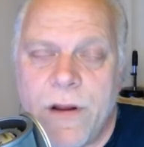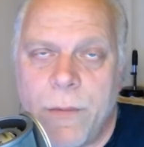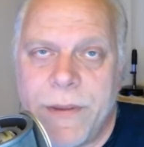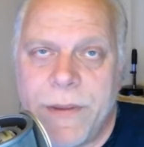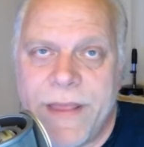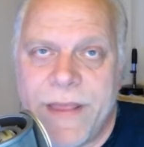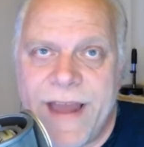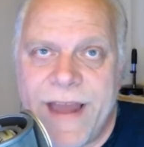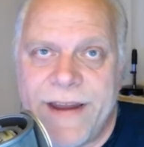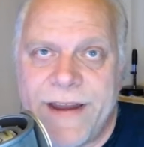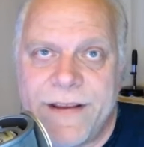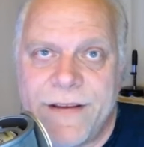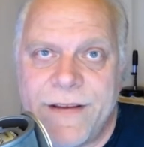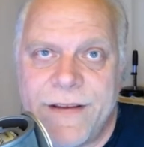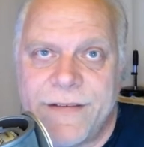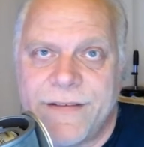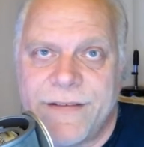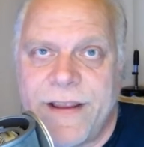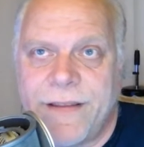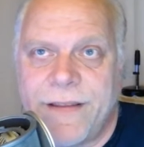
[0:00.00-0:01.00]
if you know where that
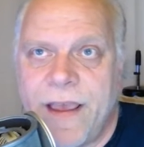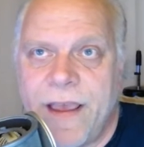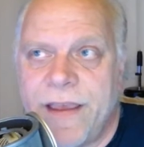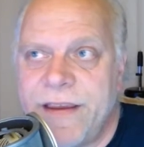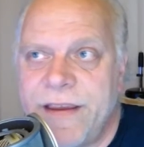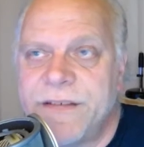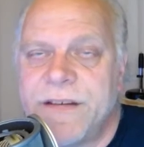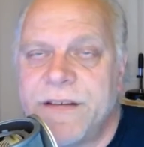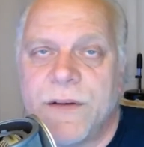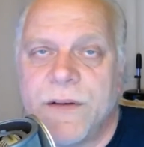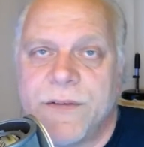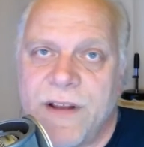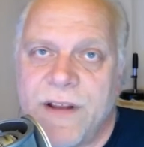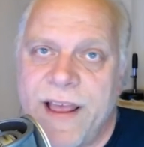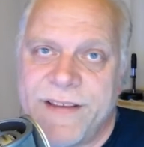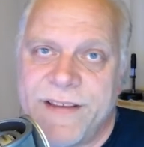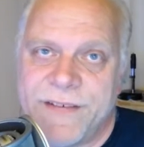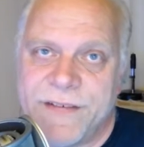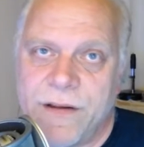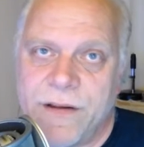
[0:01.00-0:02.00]
is, at uh, East
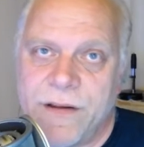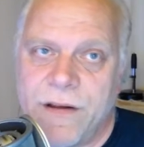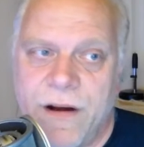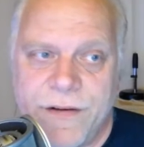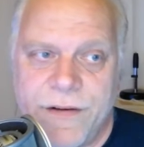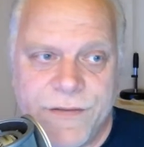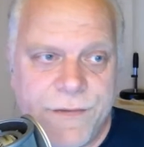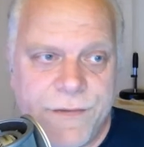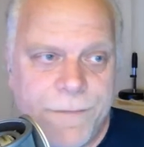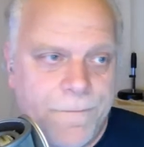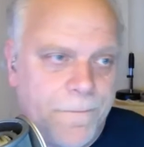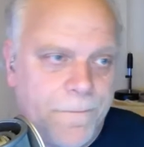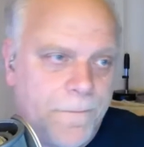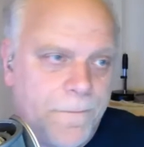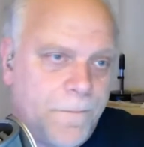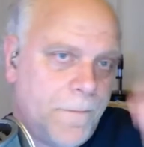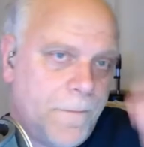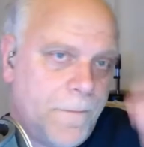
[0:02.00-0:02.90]
Coast Classic Cars.